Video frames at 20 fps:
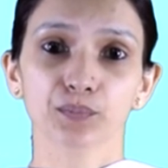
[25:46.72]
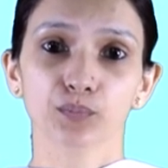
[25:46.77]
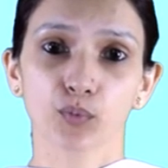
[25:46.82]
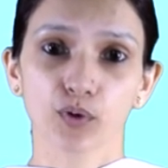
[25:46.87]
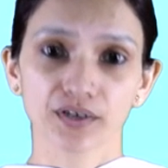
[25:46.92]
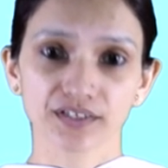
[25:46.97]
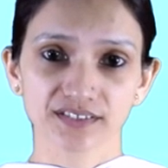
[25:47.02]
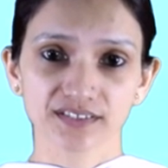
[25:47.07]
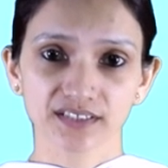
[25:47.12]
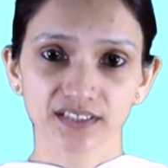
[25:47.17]

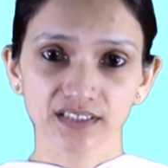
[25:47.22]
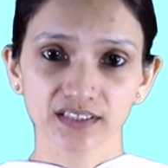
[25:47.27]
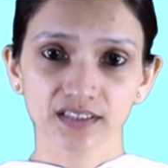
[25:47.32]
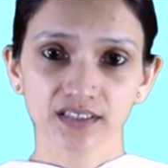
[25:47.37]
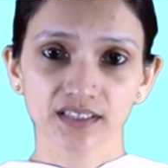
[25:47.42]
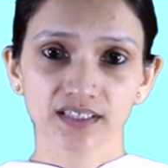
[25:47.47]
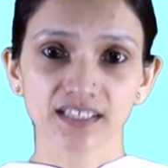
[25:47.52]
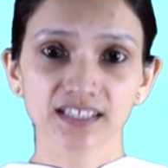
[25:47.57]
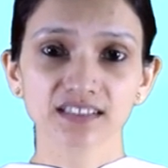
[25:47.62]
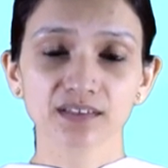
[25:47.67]
poisoning
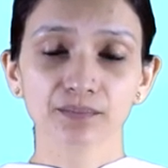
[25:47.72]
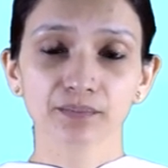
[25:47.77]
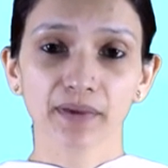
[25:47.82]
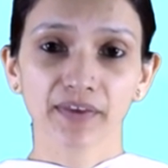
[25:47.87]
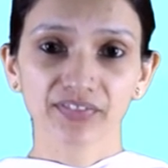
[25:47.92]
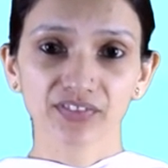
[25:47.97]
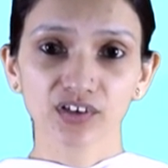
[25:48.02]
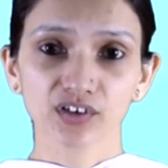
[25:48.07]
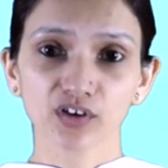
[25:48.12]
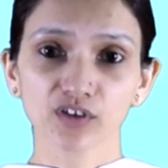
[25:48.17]
is a
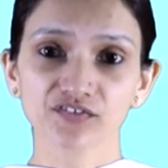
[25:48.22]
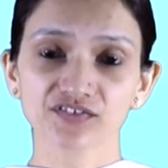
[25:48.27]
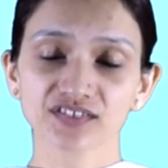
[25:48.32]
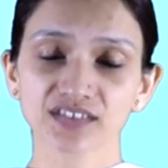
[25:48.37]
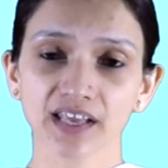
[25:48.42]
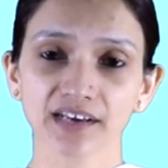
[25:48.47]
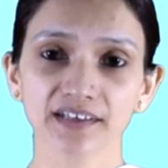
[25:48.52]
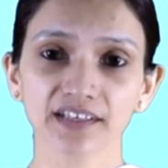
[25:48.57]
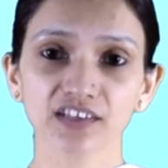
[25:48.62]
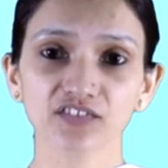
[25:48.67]
method of
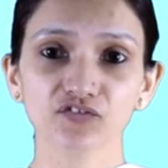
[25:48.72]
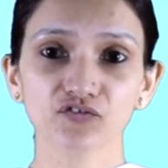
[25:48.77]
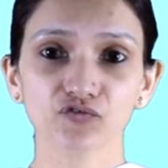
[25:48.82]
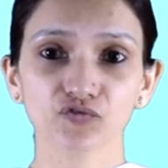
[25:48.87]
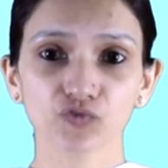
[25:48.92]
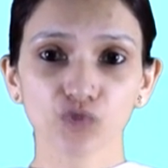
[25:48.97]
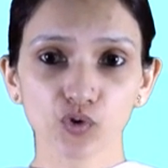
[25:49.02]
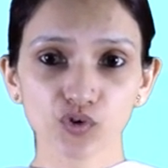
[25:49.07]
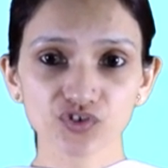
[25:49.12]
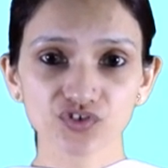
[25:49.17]
sending
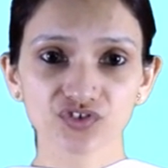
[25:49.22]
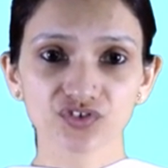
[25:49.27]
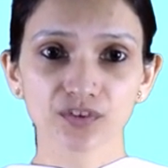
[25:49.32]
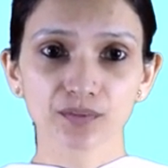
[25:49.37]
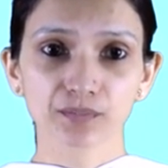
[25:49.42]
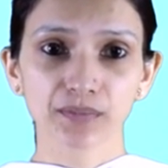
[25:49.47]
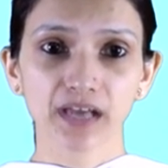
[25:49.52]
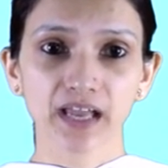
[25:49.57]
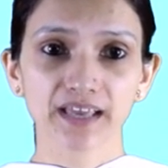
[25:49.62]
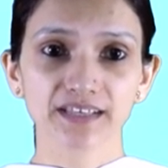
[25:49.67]
forged
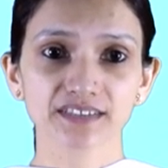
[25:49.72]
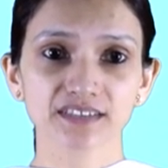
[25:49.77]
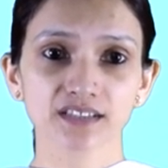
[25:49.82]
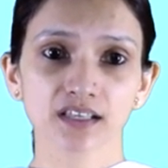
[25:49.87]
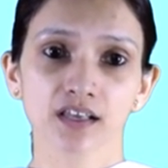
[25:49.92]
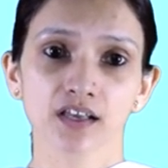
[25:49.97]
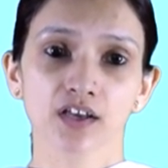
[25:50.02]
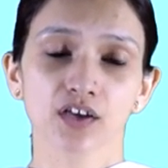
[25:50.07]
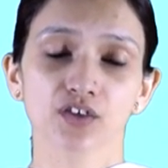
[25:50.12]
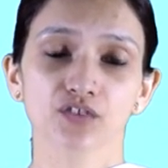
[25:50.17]
replies
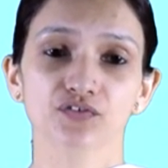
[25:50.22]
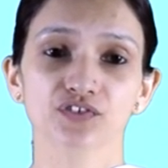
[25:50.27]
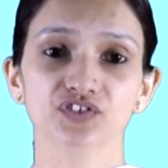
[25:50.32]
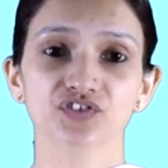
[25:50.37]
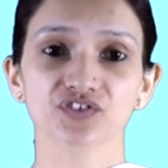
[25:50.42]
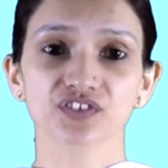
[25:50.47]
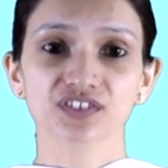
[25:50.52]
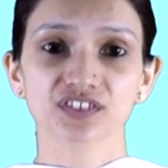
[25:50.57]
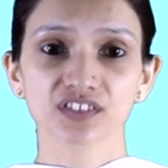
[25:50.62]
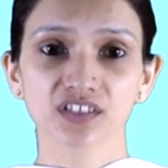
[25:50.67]
which
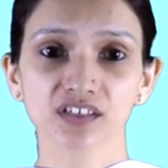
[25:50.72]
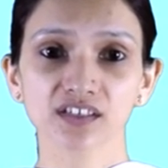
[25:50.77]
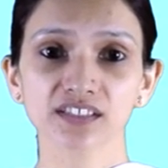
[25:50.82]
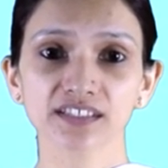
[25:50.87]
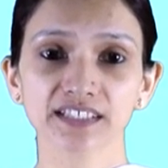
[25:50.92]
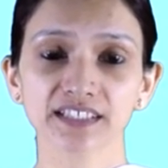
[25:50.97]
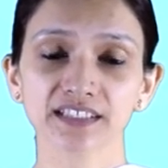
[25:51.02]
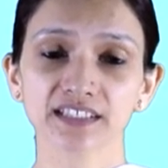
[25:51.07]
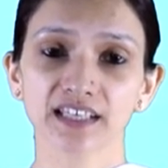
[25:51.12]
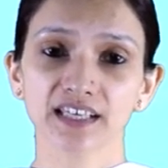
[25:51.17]

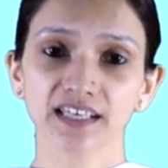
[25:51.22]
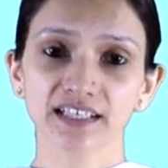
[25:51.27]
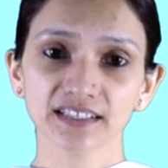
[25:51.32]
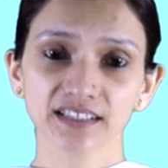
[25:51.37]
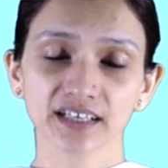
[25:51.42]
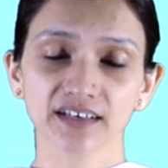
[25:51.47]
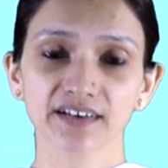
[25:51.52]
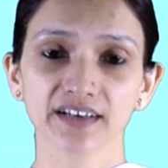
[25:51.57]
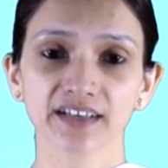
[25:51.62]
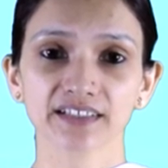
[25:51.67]
result in
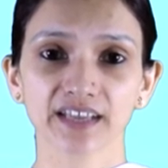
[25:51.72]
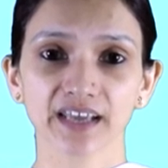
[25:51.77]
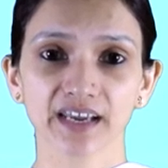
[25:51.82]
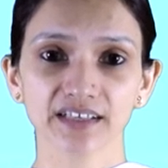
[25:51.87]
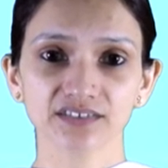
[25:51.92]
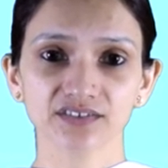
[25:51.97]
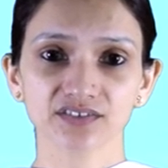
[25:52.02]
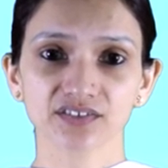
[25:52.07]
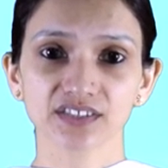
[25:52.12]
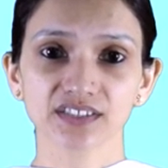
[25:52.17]
incorrect
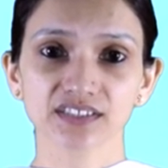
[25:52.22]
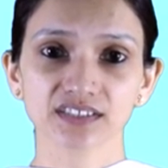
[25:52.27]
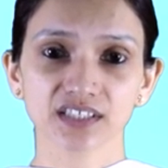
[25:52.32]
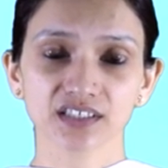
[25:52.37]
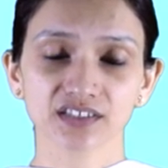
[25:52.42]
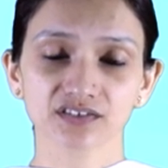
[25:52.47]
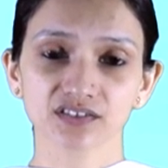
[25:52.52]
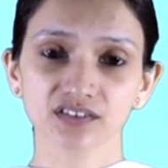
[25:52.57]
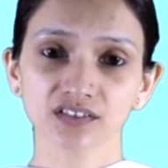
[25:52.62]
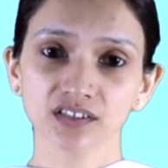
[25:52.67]
entries
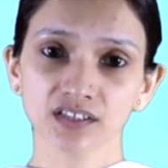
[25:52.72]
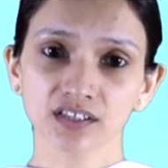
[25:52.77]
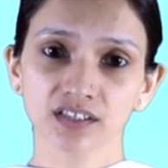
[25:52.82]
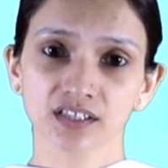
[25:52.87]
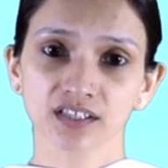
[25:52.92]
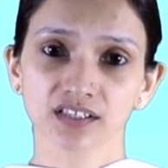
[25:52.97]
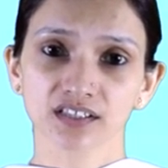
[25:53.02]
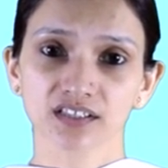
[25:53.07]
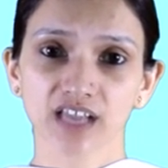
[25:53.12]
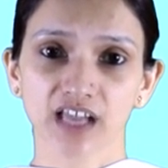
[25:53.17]
in the
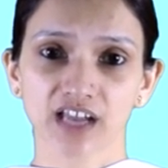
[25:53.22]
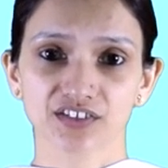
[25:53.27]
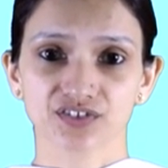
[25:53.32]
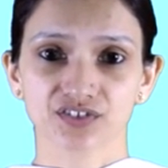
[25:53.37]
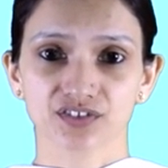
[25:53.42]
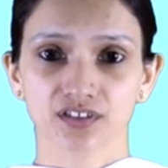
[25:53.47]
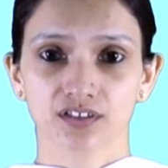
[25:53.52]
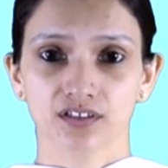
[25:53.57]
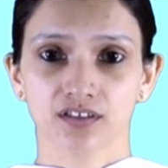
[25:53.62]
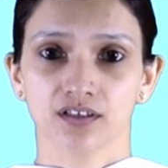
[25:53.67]

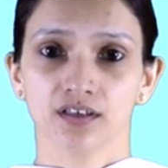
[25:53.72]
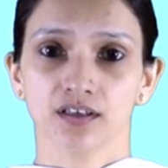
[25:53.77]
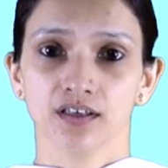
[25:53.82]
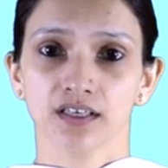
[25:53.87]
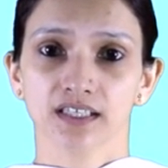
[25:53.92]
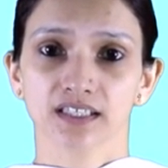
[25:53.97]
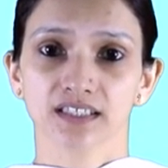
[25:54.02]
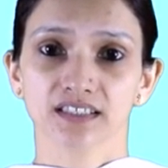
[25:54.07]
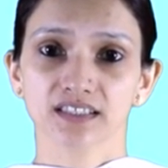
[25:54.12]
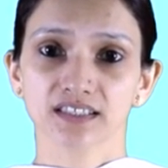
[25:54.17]
cache.
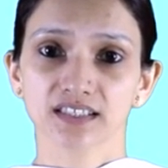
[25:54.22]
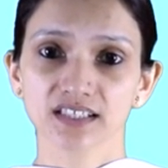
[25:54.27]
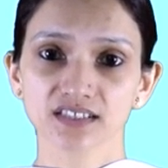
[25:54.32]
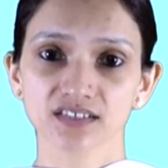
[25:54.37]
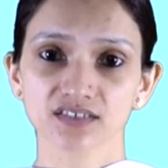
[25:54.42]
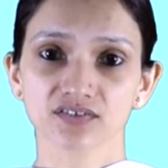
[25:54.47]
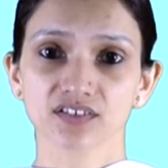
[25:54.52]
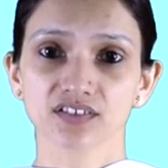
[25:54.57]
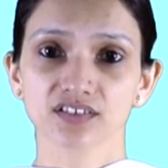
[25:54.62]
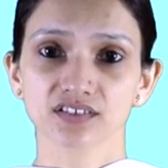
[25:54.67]
This
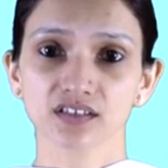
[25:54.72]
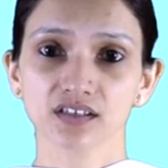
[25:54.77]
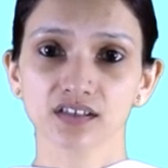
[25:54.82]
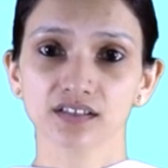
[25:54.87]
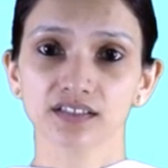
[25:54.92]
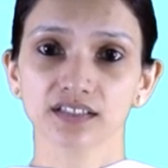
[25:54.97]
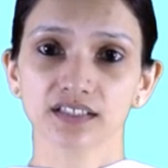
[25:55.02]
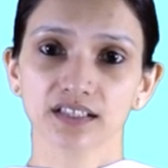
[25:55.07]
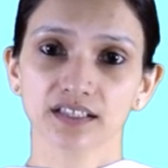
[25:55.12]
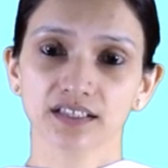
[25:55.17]

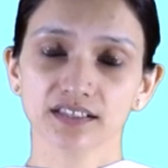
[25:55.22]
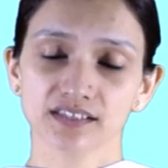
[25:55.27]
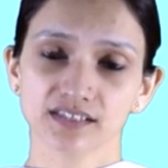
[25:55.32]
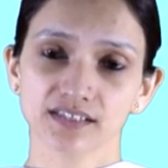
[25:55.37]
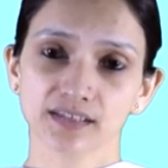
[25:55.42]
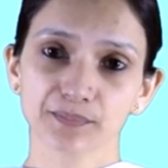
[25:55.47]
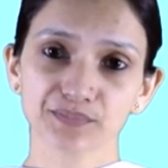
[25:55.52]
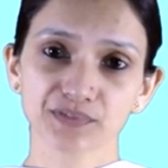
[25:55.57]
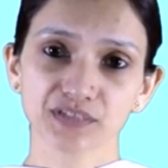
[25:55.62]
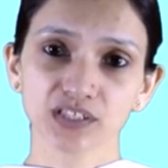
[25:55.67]
result in
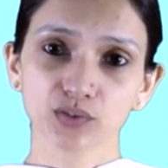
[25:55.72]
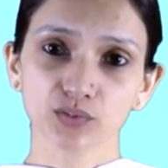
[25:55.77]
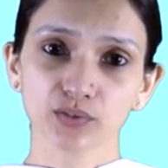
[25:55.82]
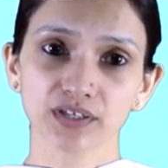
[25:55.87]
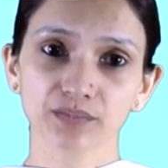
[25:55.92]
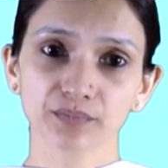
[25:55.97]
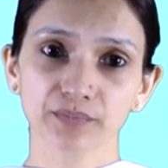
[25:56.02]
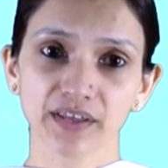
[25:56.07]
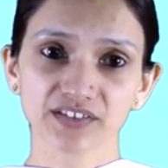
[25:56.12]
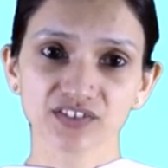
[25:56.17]

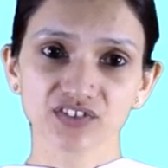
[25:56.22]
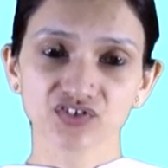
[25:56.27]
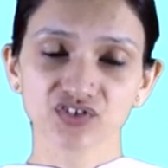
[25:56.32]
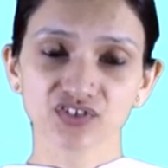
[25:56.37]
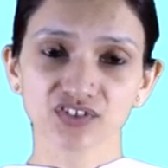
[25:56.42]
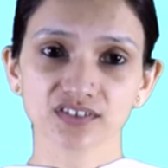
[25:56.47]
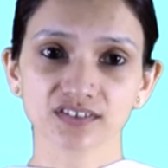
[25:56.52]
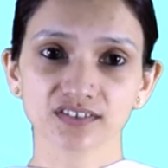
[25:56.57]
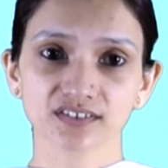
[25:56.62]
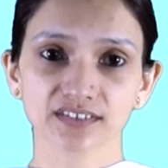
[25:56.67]
subsequent
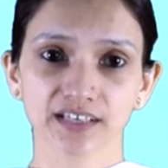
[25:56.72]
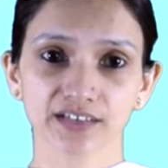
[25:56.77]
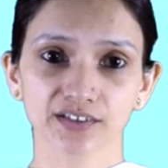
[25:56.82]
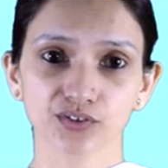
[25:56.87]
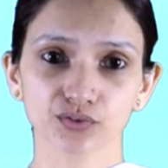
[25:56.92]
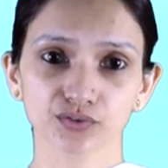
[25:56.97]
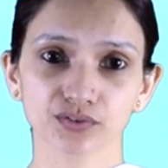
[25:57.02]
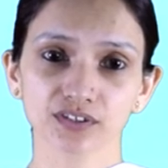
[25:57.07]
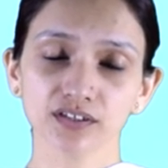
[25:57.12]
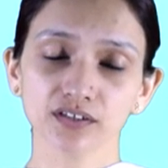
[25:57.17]
messages sent
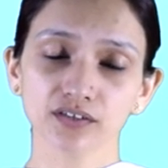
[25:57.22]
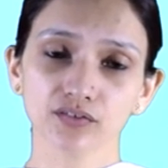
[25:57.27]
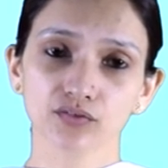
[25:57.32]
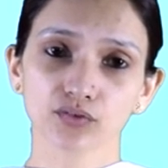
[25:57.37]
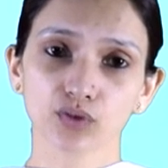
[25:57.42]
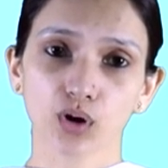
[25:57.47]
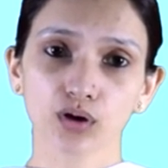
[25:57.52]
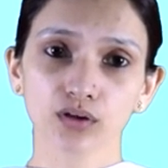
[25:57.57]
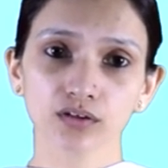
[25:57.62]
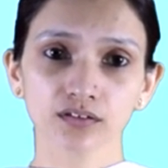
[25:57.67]
to the
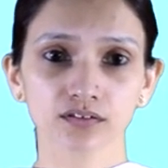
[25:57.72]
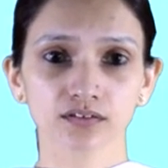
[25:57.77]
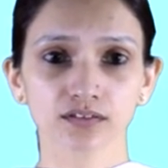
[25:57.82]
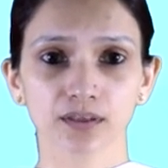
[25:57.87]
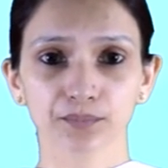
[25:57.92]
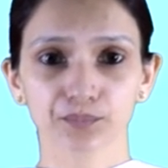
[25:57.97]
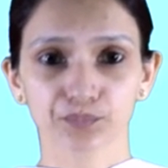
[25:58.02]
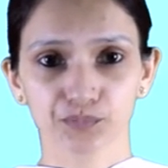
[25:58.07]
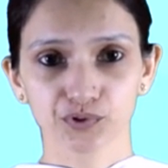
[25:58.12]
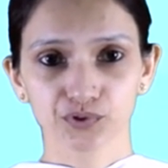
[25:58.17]
wrong
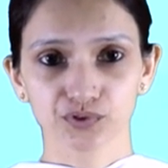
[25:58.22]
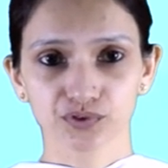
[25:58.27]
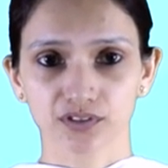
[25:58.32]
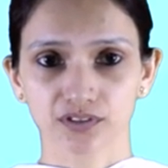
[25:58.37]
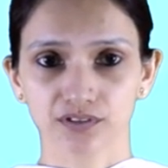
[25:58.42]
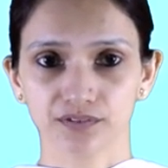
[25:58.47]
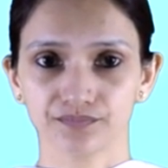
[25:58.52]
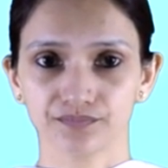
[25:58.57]
computer.